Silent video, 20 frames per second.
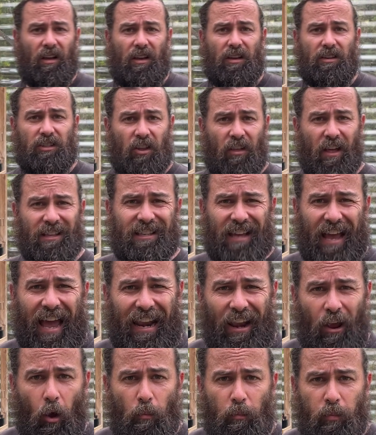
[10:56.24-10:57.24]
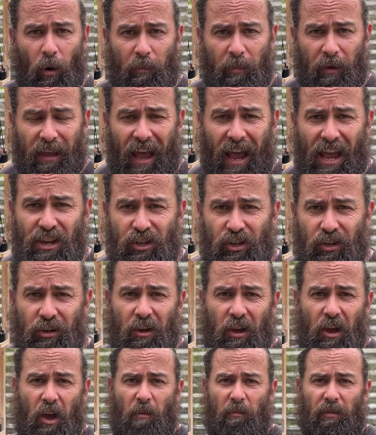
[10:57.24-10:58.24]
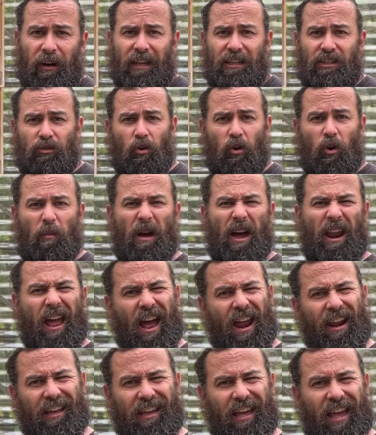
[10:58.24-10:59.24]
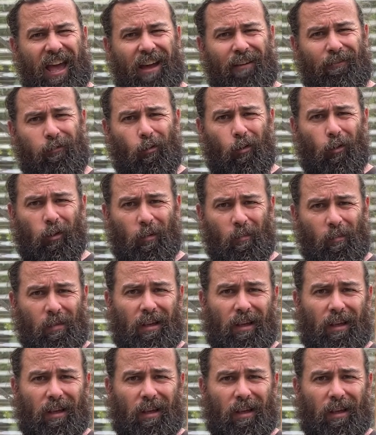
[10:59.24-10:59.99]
So that's aloe propagation, but let's talk about how to care for them